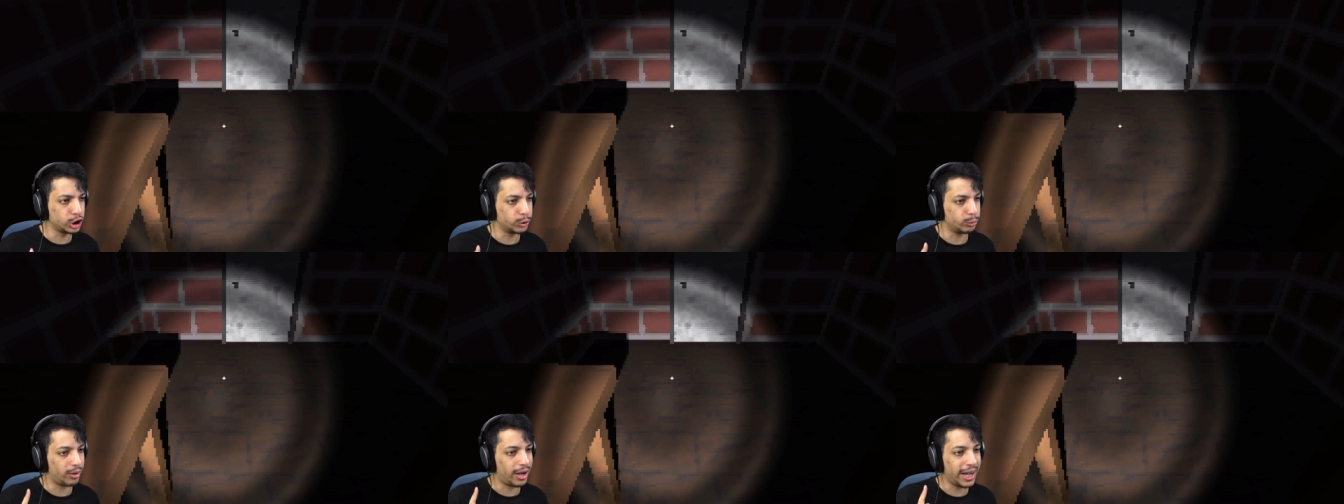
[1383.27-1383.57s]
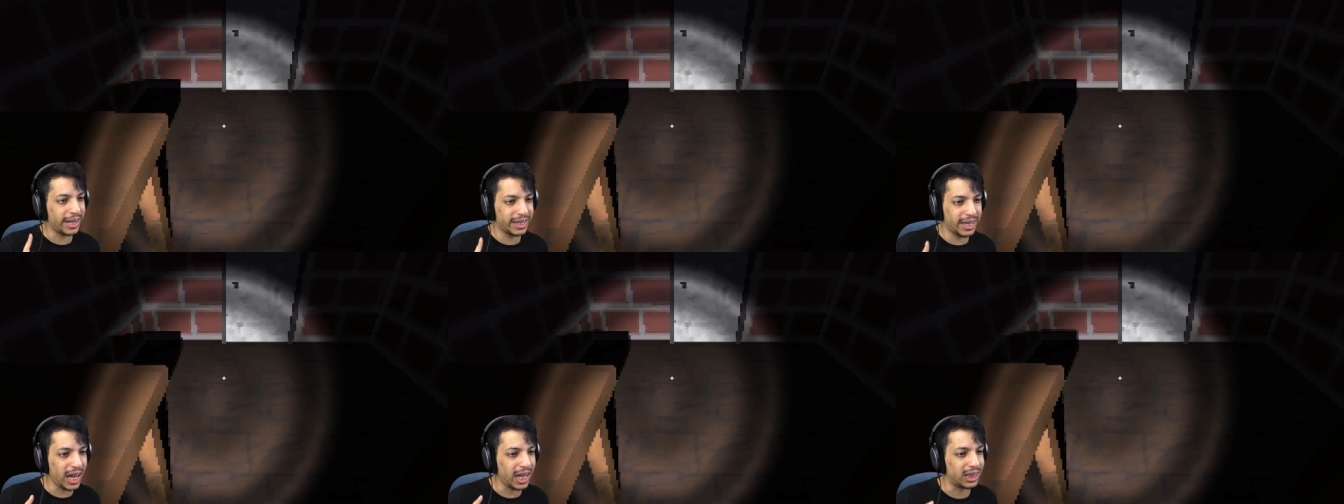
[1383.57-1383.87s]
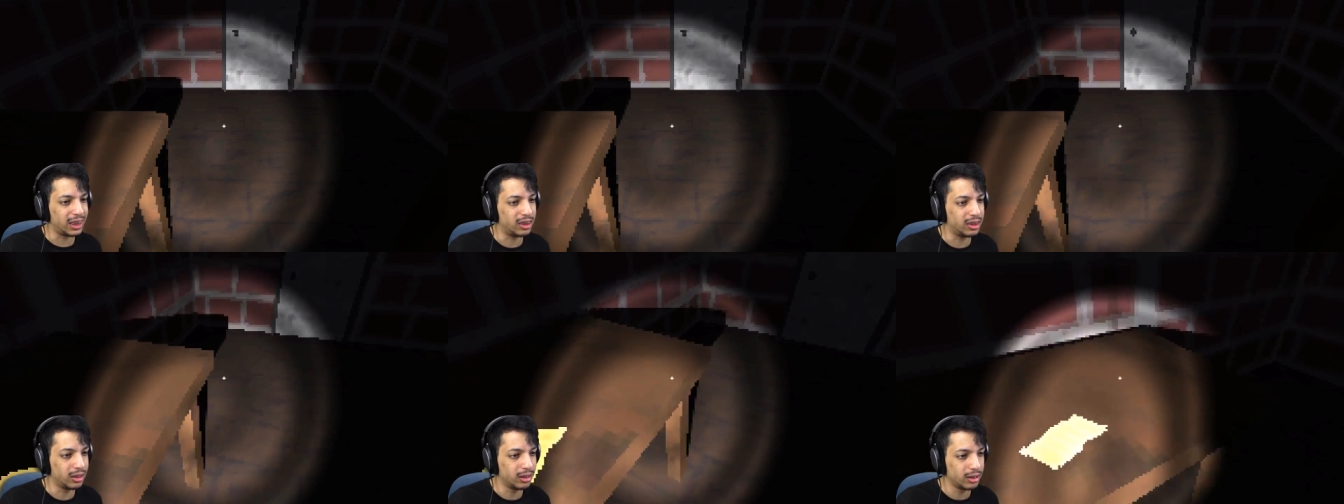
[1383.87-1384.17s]
you,
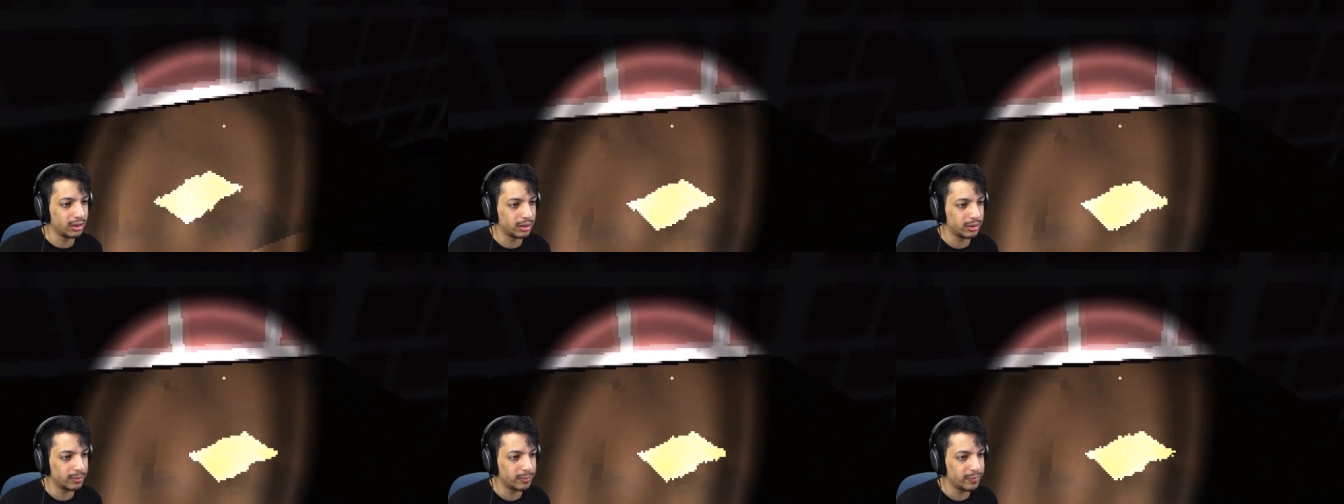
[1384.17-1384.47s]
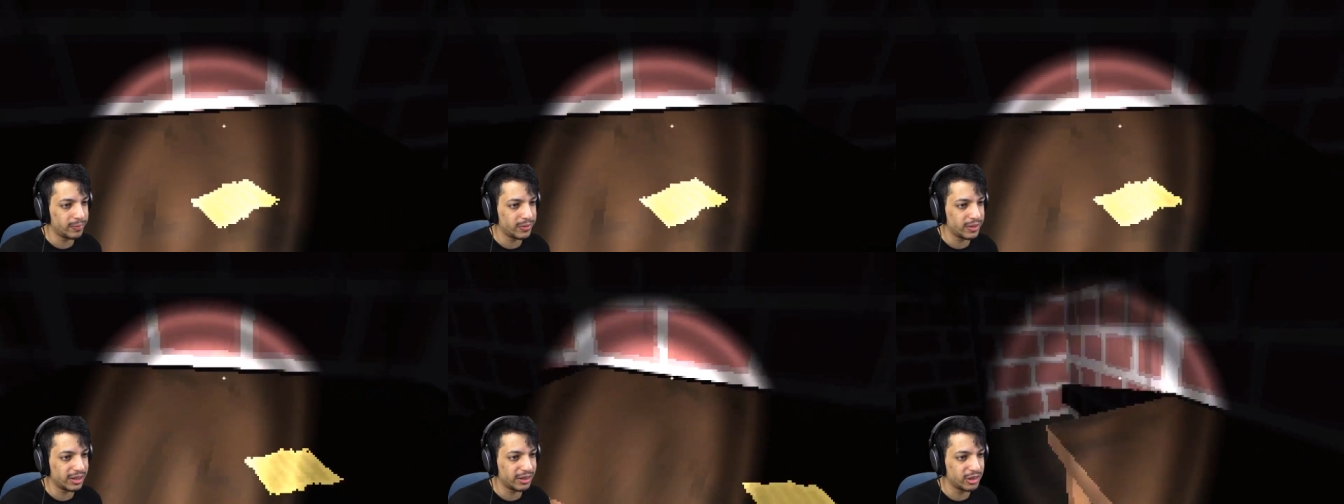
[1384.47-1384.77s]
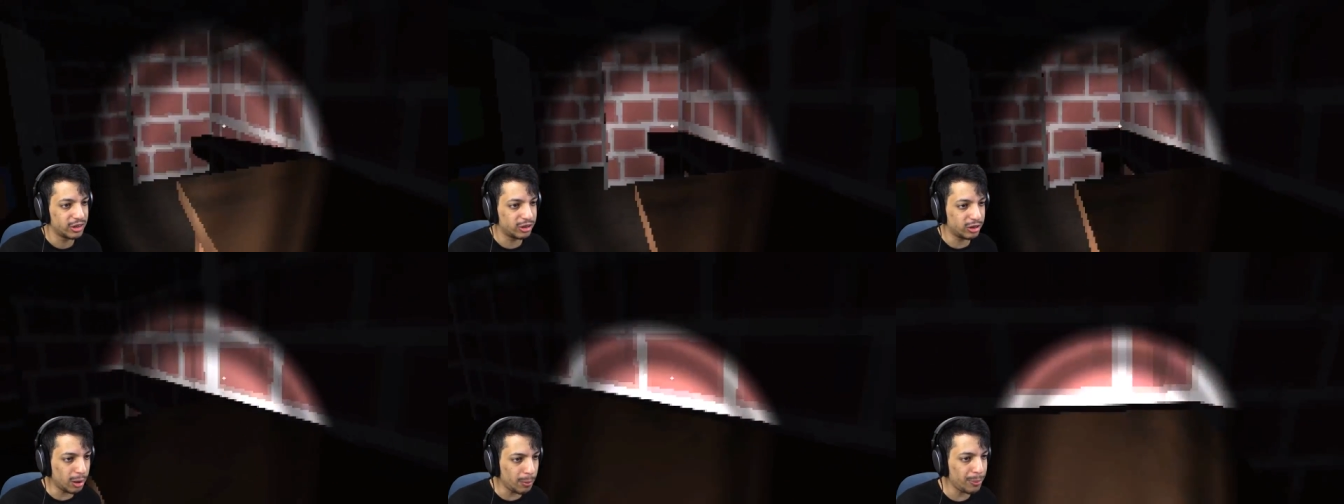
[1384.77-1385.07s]
again.
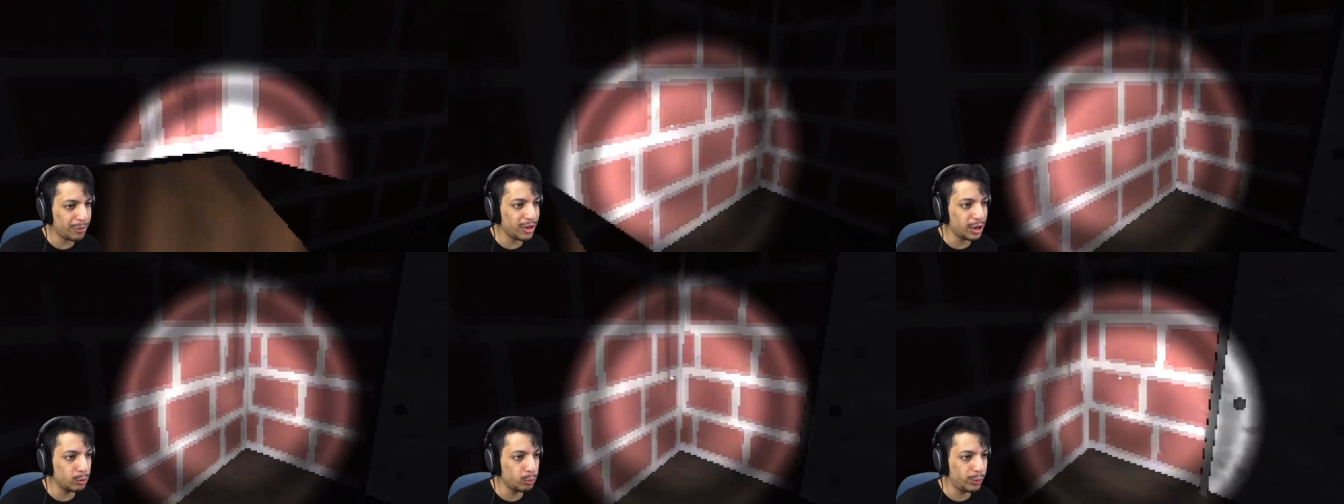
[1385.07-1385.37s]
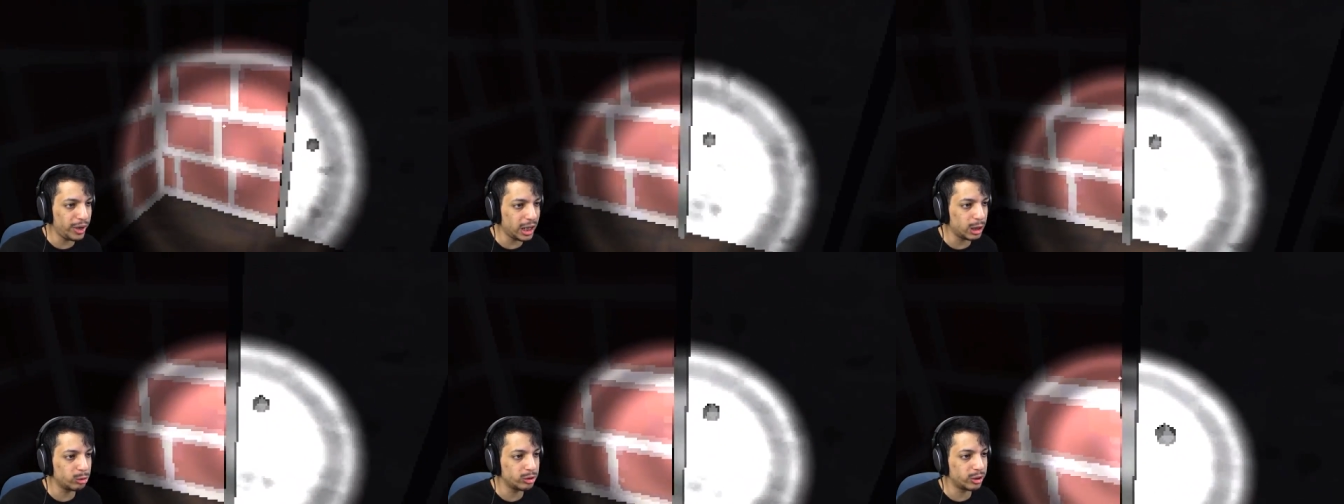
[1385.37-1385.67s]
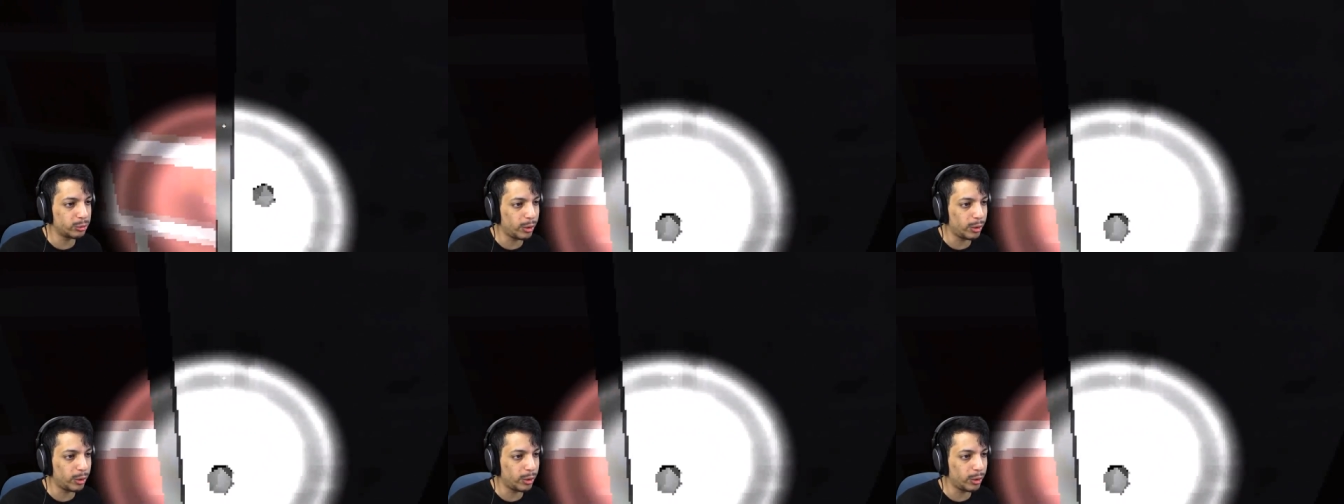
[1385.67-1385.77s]
Something weird